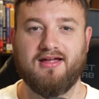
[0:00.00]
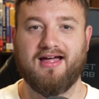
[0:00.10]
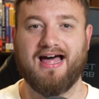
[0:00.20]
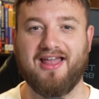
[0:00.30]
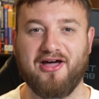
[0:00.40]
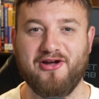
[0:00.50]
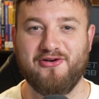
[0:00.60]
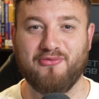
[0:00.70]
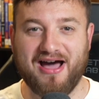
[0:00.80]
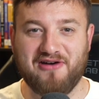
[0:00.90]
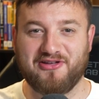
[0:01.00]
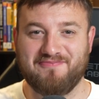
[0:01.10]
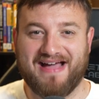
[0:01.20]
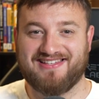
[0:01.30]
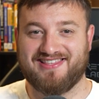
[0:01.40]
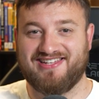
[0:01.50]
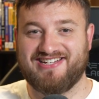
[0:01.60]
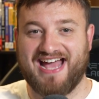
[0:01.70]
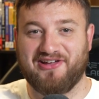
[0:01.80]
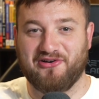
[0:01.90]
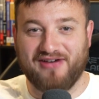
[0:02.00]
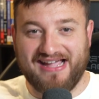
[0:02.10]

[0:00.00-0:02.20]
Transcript: Hello, welcome back to the channel.